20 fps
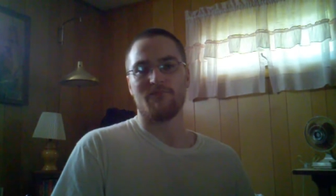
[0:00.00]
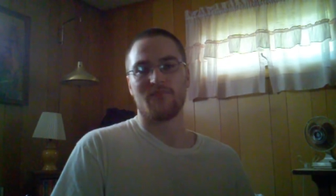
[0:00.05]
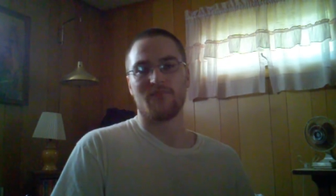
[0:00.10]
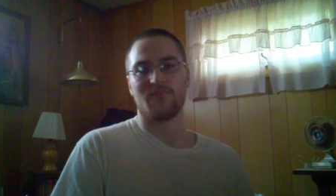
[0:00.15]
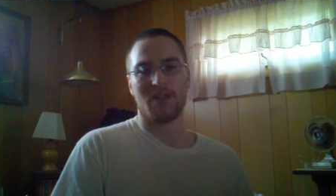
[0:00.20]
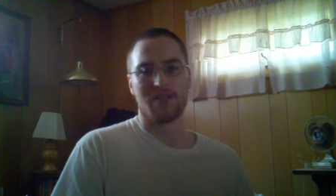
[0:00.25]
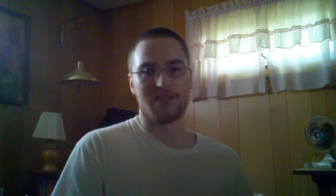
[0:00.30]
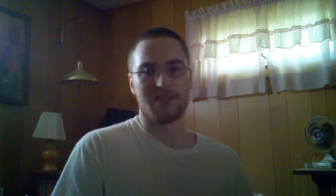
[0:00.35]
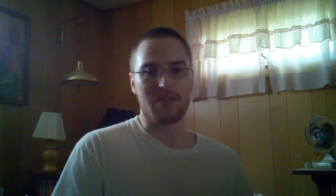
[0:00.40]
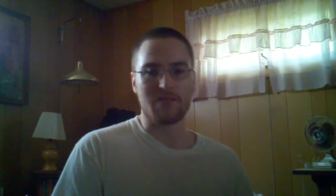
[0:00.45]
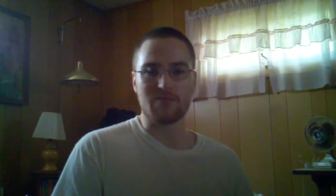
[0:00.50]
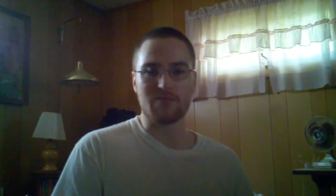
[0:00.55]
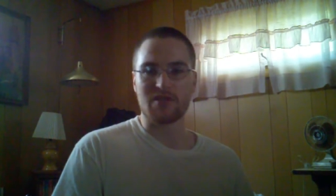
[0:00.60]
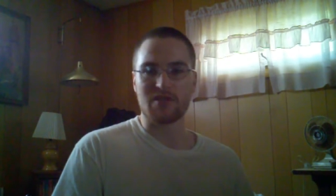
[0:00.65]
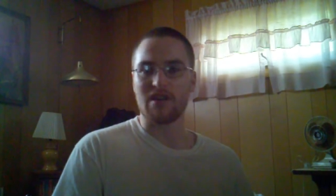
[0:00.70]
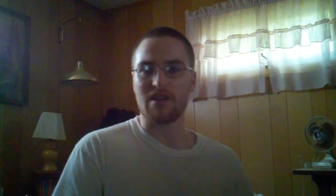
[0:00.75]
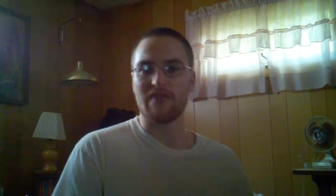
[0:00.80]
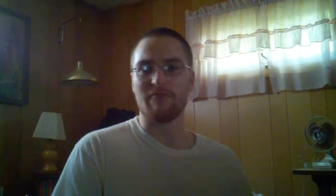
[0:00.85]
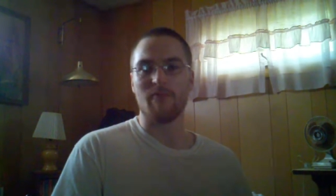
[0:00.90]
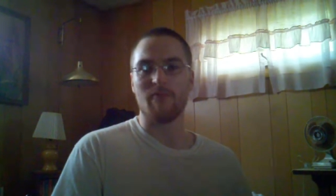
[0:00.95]
Some
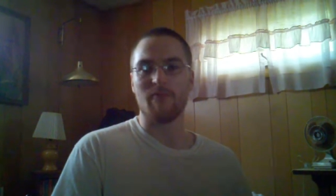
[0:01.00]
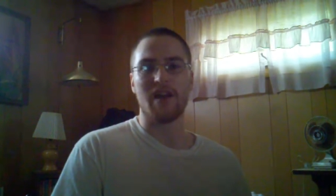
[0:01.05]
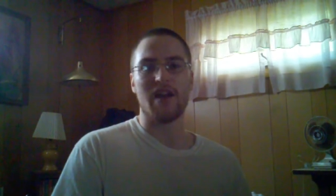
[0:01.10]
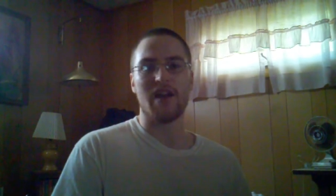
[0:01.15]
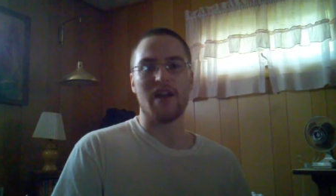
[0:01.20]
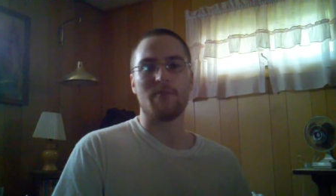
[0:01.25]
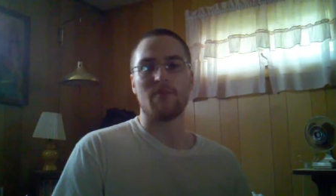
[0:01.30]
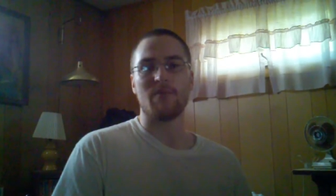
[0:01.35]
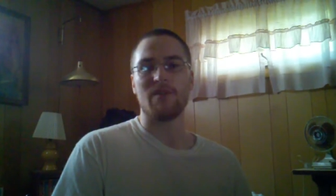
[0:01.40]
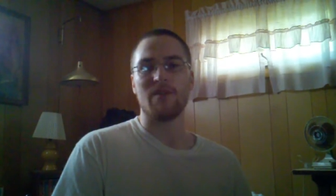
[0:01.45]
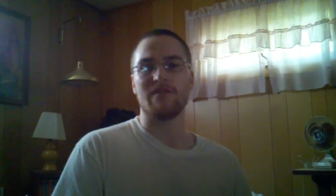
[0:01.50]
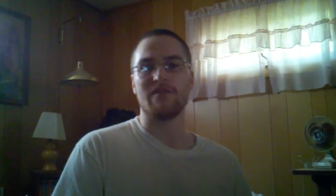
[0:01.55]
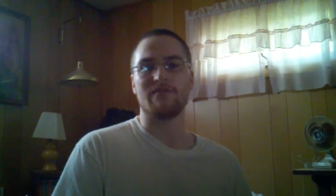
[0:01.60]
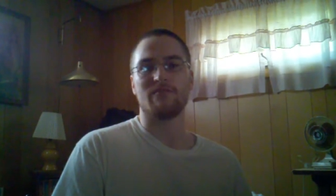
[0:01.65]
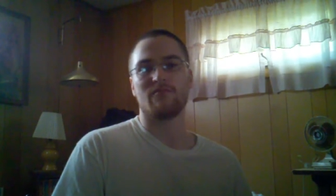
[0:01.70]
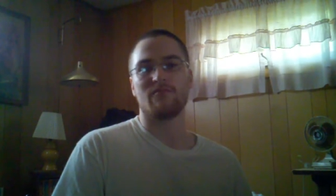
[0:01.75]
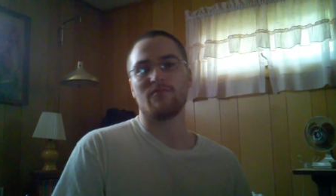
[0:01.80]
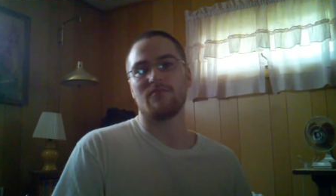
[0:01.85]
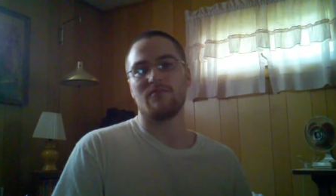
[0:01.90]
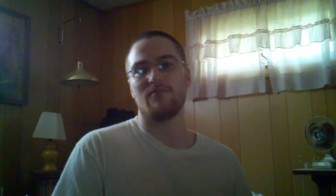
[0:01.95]
stuff may not be
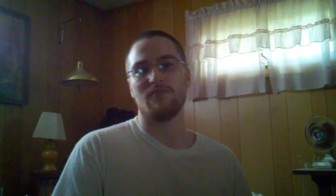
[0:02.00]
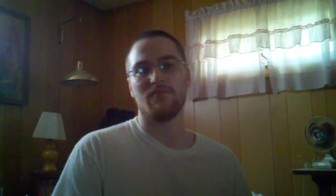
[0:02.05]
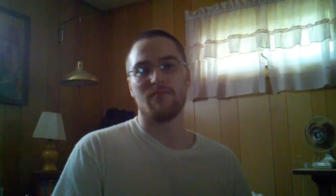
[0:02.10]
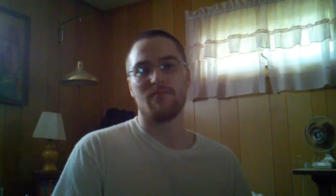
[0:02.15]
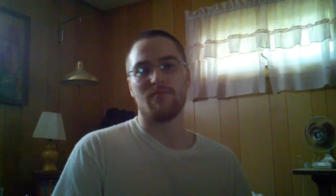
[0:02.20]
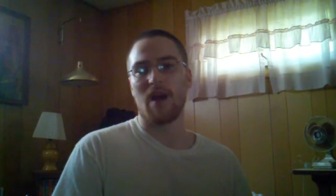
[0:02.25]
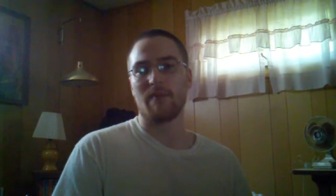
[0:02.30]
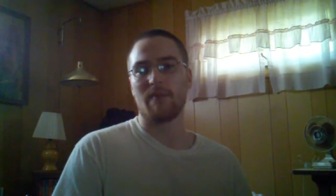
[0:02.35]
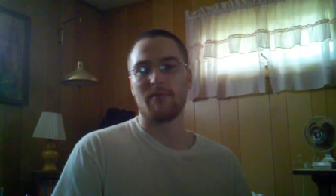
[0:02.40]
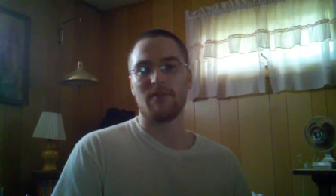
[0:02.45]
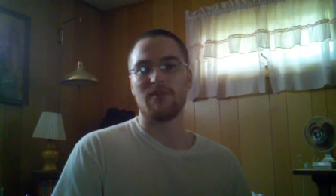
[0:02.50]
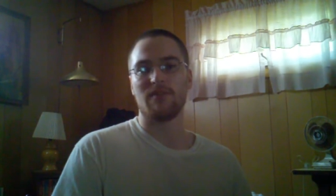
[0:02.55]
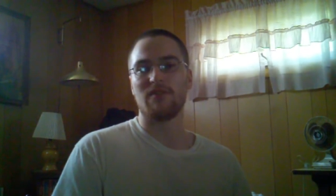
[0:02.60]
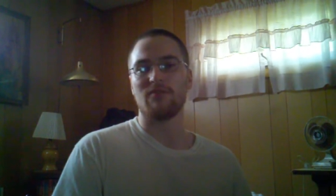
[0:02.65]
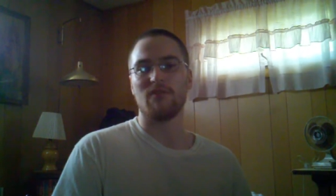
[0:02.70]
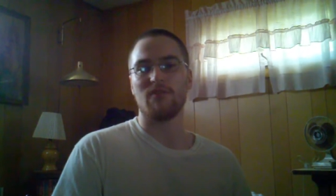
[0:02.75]
popular